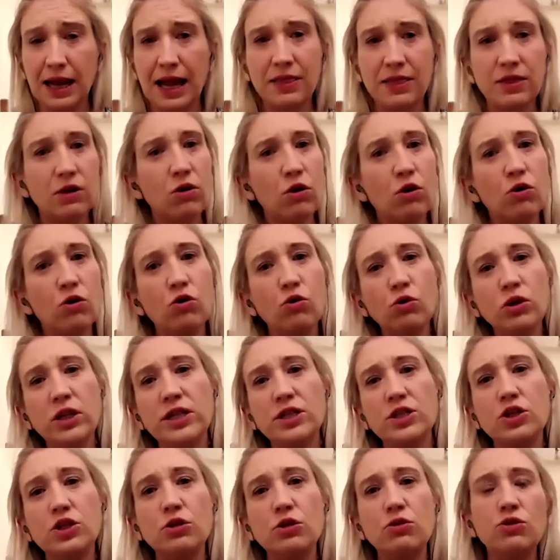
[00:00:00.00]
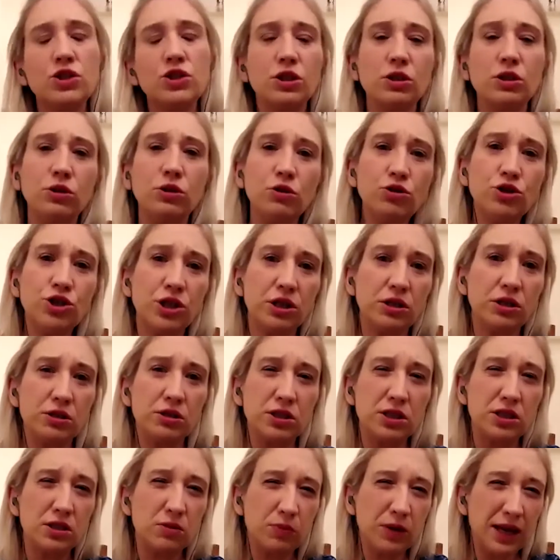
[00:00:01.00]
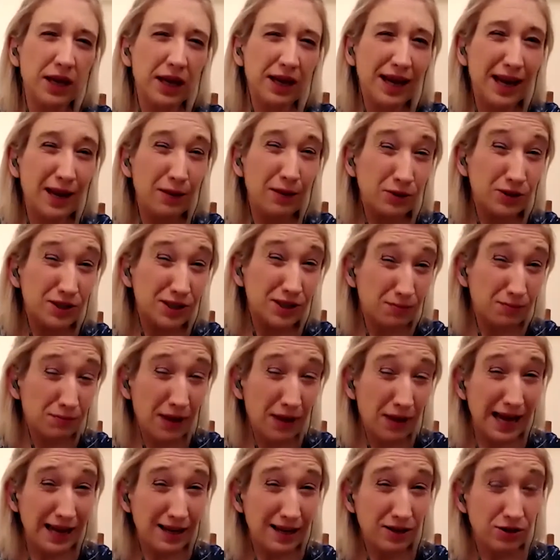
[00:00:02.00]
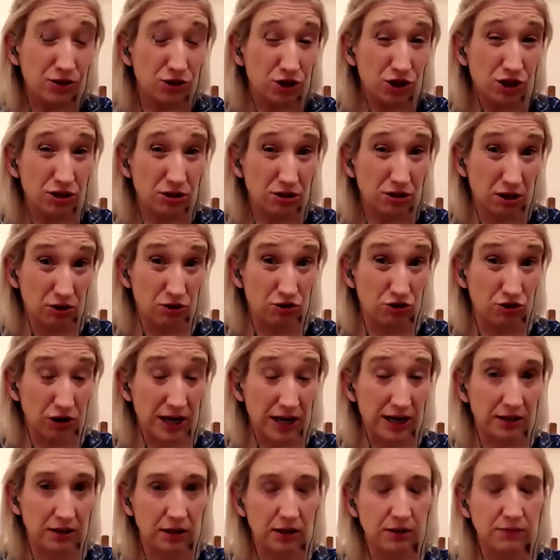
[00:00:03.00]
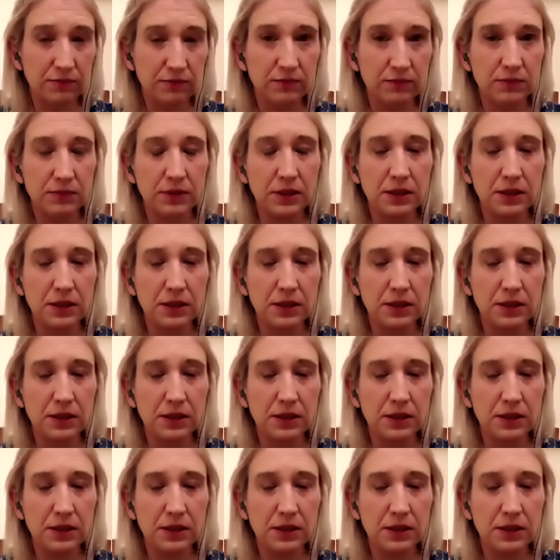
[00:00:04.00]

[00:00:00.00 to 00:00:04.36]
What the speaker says: And there are only 2 solutions to being able to manage adrenaline.